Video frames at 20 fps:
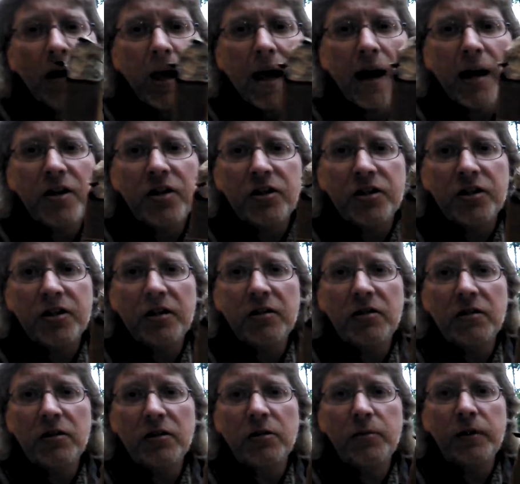Ash is still
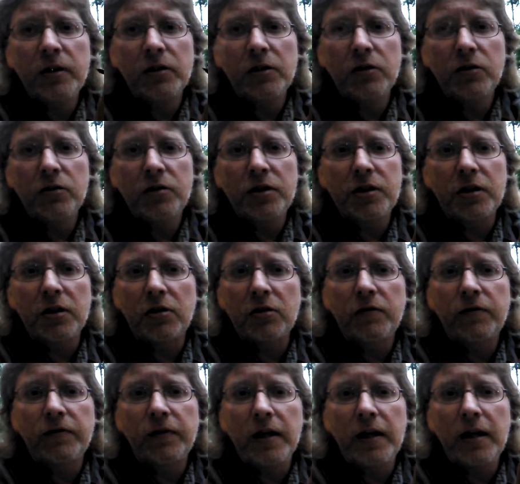a little bit loose, a little
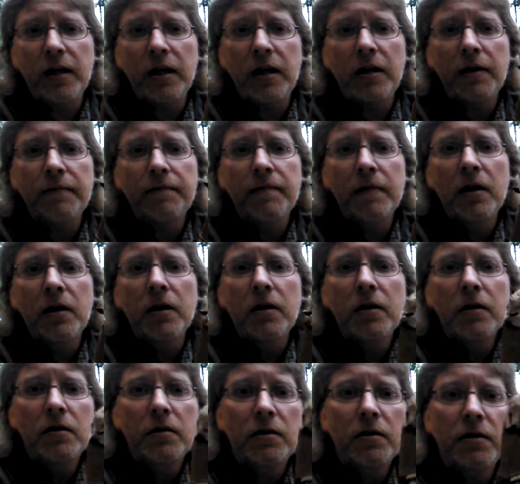flaky,
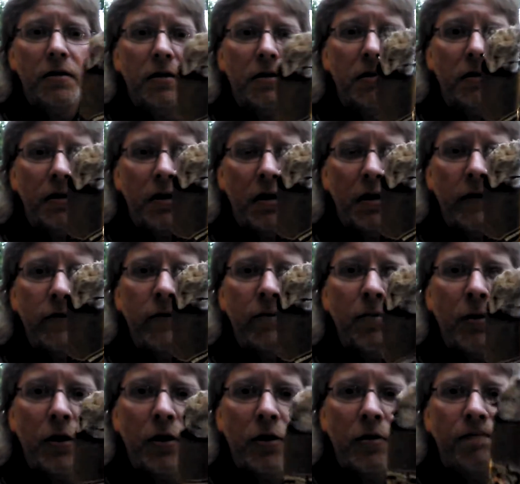still an uneven
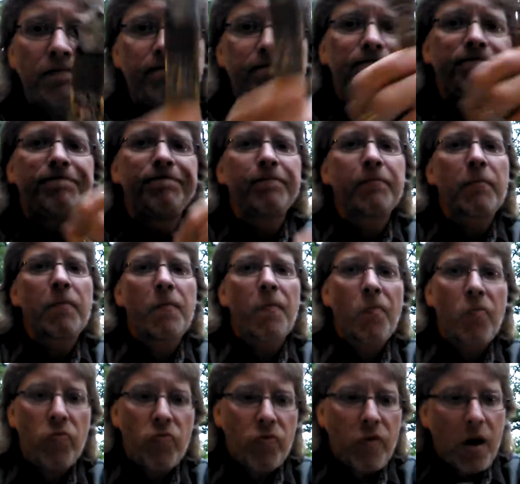burn.
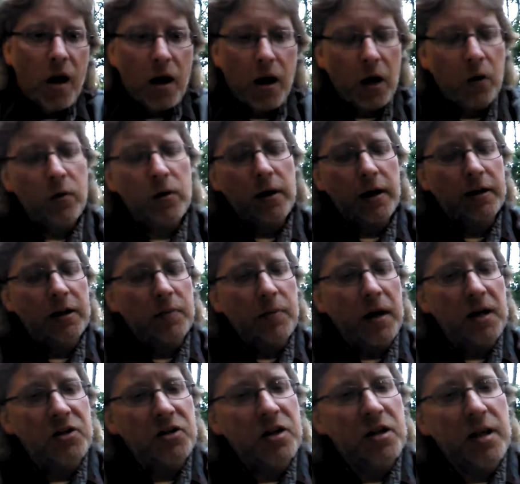I would like to
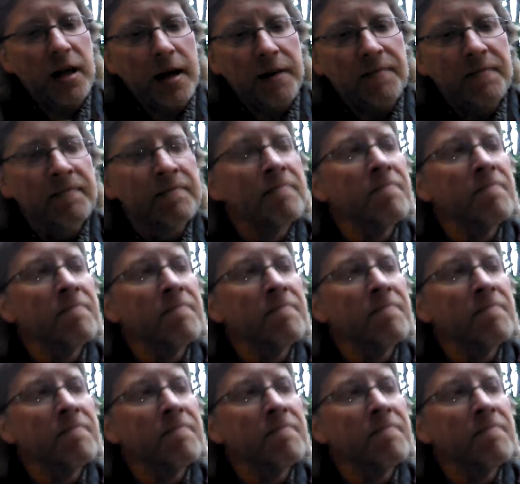mention that